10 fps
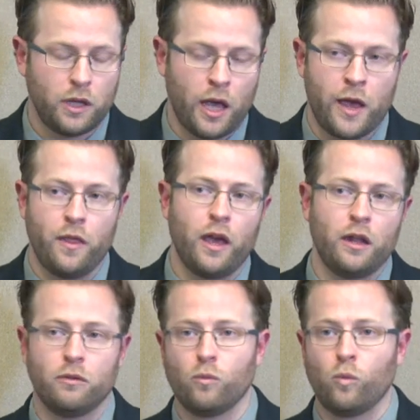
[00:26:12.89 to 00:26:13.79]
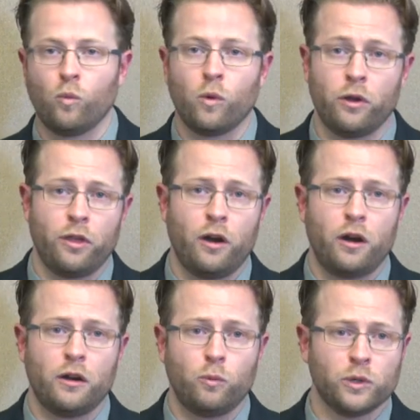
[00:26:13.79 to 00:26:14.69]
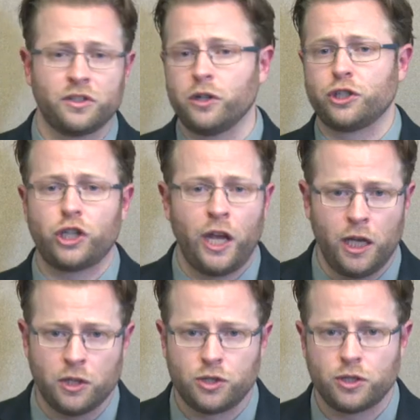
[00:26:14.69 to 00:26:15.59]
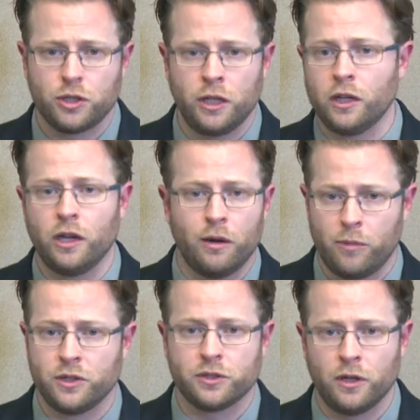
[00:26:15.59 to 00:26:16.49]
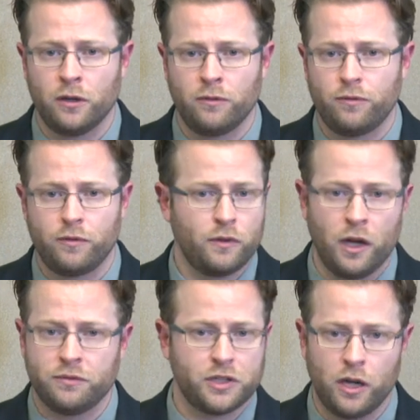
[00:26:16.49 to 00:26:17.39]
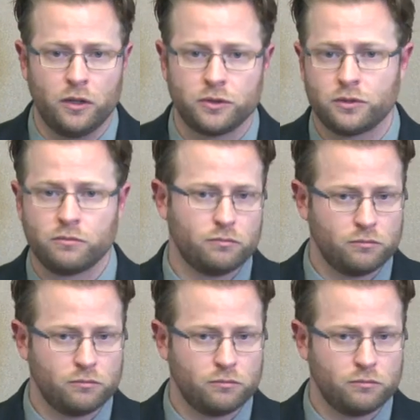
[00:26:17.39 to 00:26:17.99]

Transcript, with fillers: And then were there, was there a change in the numbers of, of cells